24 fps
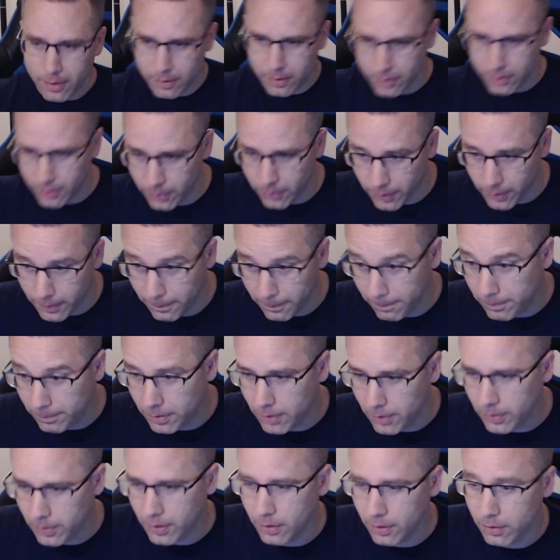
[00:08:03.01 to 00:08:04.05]
You know what? There
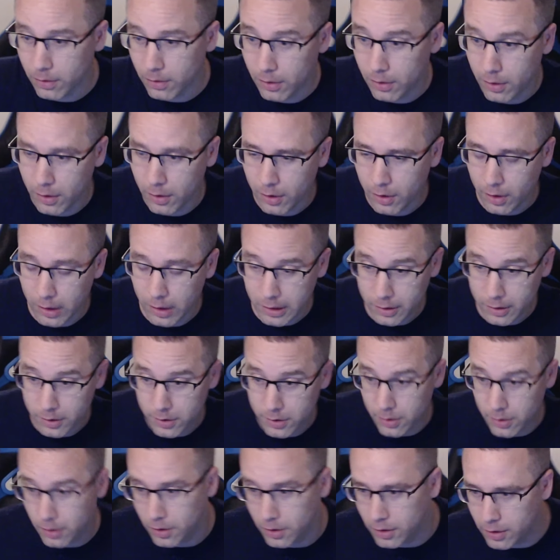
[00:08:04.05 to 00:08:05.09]
we go. I could
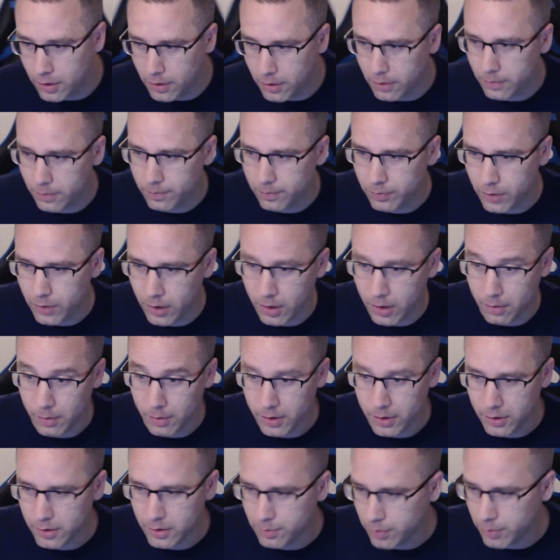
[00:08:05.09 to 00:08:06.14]
start here and get my
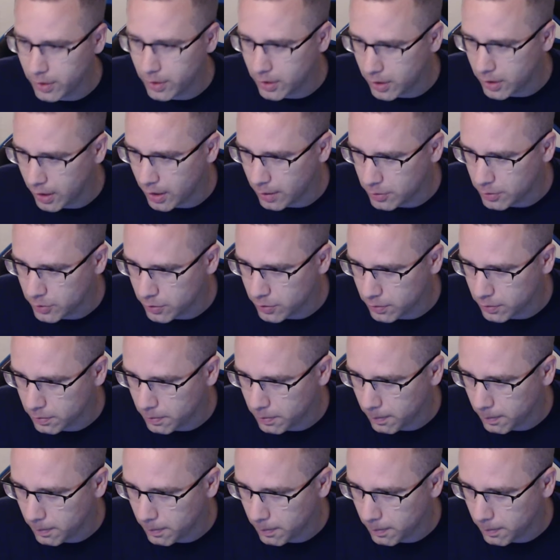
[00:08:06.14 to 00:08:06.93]
display capture.